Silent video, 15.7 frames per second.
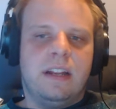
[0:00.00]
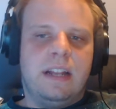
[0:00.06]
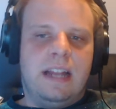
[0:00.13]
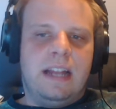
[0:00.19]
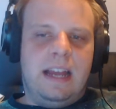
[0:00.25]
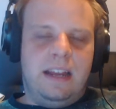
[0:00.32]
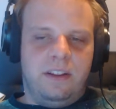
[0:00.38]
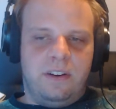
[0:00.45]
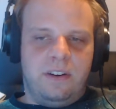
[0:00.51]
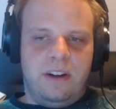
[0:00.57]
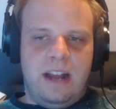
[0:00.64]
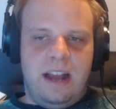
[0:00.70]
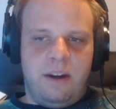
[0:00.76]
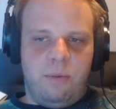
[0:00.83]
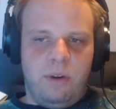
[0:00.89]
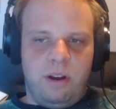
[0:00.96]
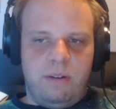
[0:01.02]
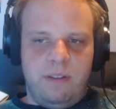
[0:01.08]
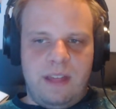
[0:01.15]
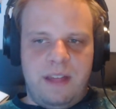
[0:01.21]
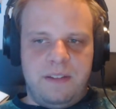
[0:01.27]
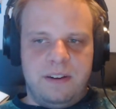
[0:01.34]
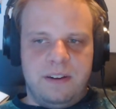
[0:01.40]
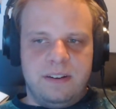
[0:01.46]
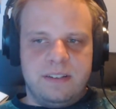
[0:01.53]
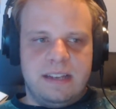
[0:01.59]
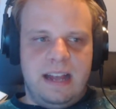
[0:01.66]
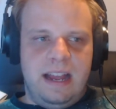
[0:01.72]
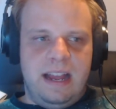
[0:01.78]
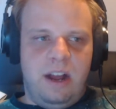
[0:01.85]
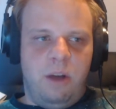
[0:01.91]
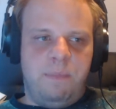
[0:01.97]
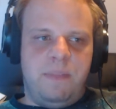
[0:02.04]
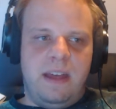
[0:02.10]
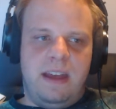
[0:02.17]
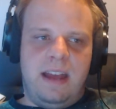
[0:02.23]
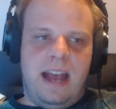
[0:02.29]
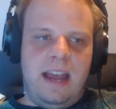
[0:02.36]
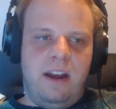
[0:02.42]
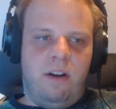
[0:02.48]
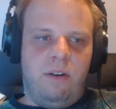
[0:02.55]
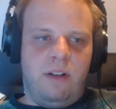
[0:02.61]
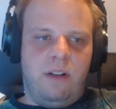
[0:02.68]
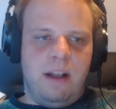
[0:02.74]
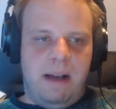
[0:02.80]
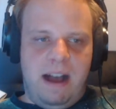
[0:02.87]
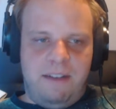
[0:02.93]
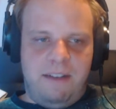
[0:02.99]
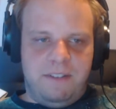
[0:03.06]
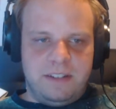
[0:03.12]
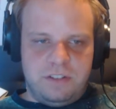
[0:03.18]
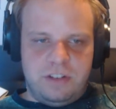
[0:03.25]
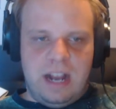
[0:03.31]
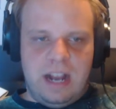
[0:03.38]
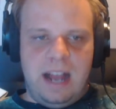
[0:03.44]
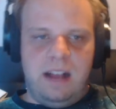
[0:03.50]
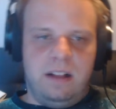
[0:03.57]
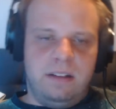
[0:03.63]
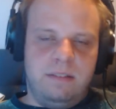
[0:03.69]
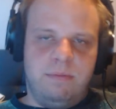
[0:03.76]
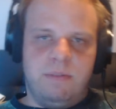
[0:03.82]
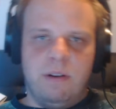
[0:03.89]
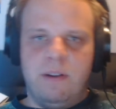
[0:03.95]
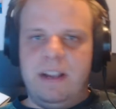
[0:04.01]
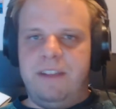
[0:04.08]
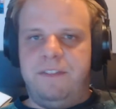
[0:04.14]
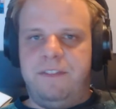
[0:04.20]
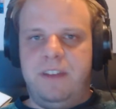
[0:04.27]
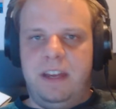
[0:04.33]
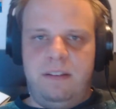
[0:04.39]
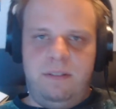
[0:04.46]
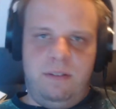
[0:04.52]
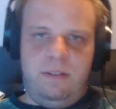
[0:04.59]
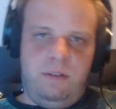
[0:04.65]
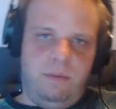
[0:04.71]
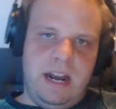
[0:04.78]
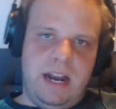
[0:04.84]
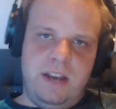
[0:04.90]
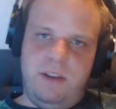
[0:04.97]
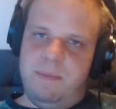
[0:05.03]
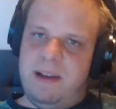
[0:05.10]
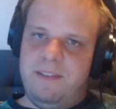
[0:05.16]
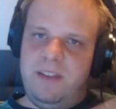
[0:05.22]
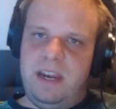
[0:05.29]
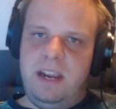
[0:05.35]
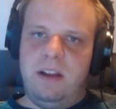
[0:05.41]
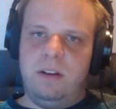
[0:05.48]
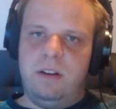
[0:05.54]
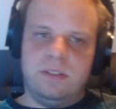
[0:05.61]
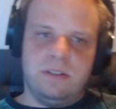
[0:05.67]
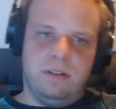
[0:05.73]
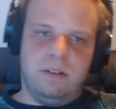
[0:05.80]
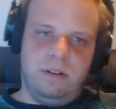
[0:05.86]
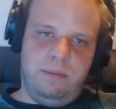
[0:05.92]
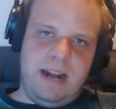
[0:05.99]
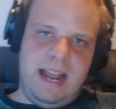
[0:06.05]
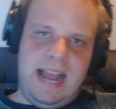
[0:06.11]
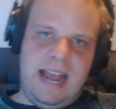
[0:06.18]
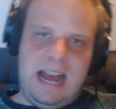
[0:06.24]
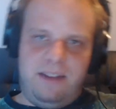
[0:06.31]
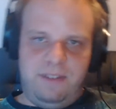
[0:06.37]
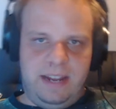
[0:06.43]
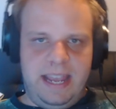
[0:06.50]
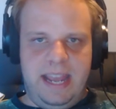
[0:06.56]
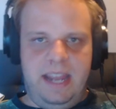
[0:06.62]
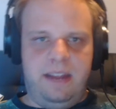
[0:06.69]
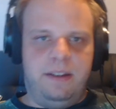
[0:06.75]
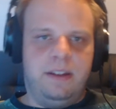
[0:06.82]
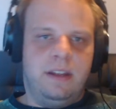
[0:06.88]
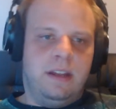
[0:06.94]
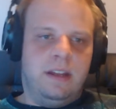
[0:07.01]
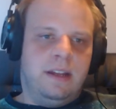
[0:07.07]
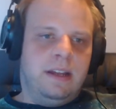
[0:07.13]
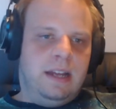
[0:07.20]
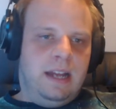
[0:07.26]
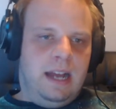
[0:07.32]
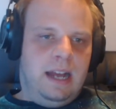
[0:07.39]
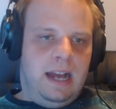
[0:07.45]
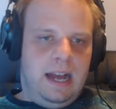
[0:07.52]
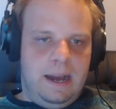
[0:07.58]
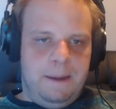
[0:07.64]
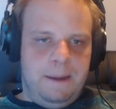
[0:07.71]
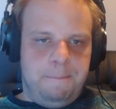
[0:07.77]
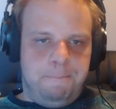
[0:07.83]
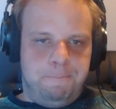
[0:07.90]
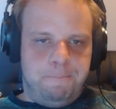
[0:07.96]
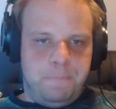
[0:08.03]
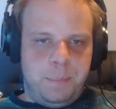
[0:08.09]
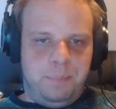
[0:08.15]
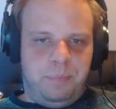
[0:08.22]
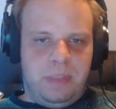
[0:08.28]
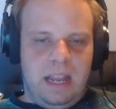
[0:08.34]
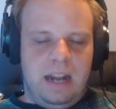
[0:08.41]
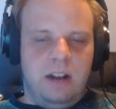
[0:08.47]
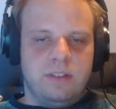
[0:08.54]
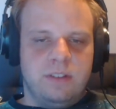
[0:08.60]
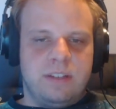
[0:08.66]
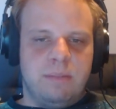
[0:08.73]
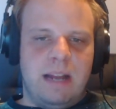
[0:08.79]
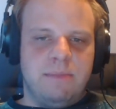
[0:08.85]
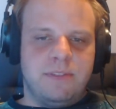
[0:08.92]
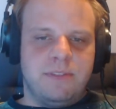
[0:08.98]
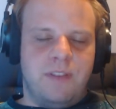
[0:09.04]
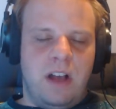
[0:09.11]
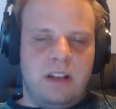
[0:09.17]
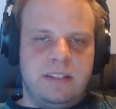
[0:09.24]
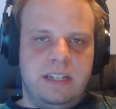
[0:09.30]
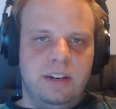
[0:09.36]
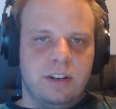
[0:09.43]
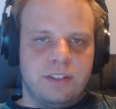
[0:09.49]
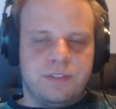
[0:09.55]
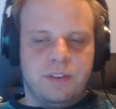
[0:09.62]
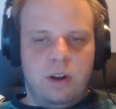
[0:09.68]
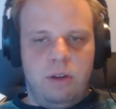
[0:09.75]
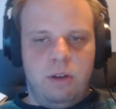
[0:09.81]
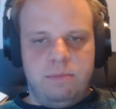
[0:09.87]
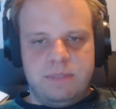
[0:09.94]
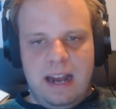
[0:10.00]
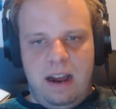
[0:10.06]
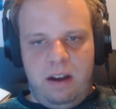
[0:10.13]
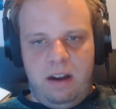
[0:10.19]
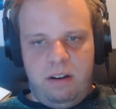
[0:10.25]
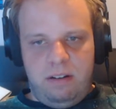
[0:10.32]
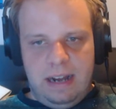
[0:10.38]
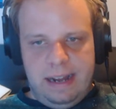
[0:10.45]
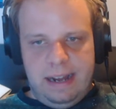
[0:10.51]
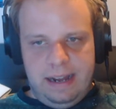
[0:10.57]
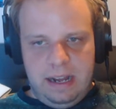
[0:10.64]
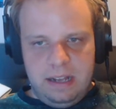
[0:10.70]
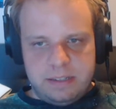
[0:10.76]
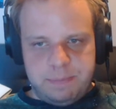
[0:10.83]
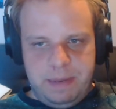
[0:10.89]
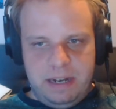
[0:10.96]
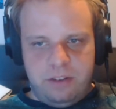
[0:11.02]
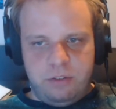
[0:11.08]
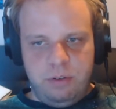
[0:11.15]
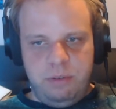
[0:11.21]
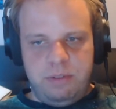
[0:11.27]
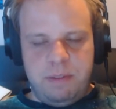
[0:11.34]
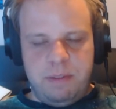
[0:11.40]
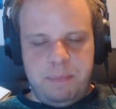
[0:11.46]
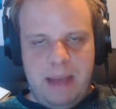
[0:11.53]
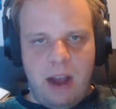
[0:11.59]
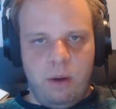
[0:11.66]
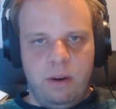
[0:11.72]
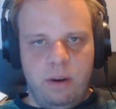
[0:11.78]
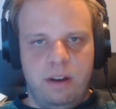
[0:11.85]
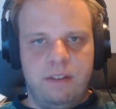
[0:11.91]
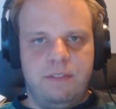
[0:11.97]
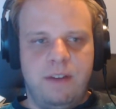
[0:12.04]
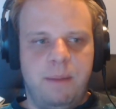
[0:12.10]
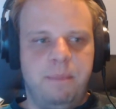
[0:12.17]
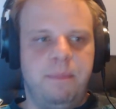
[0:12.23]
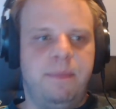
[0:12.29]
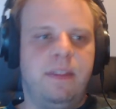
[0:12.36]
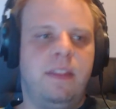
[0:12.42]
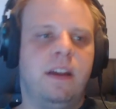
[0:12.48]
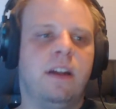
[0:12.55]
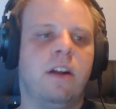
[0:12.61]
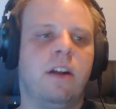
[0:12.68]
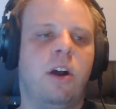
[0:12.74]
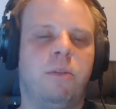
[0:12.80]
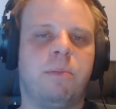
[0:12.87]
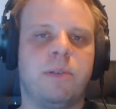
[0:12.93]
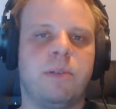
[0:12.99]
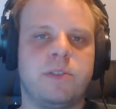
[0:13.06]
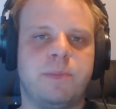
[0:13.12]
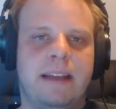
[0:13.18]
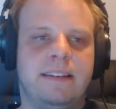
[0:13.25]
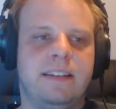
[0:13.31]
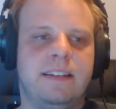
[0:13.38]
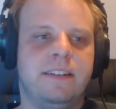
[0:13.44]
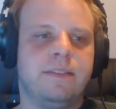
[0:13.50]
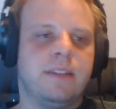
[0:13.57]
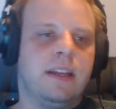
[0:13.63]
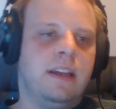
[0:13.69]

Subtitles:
and learn how to work with others. I hope that I don't come off as a child throwing a fit when I do my videos or when I advocate. I know sometimes volunteers for HomesNOW speak truth to power from their own perspective,